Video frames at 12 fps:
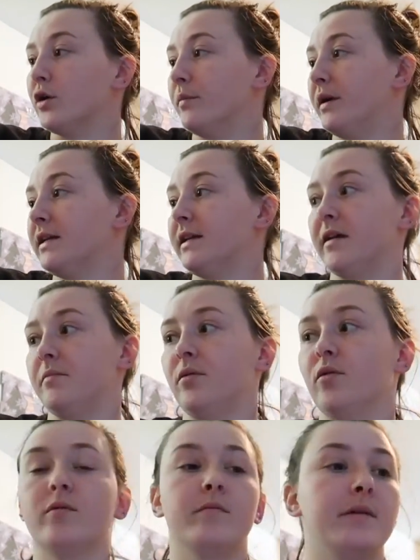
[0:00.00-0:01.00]
big
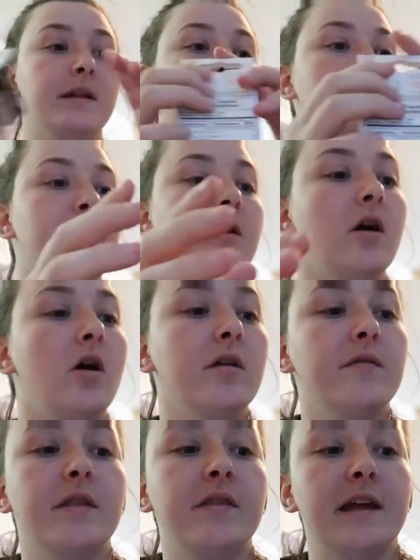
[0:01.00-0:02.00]
Deadpool. But let me put all
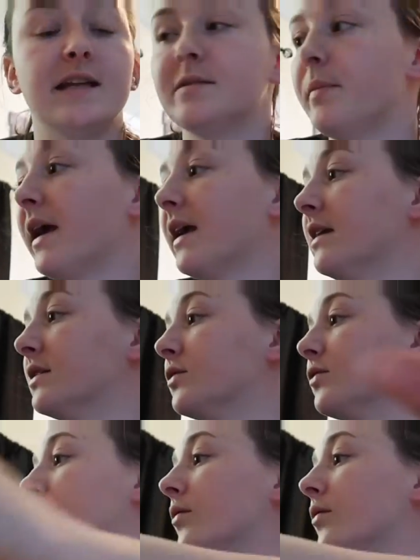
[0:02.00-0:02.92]
of the things back in its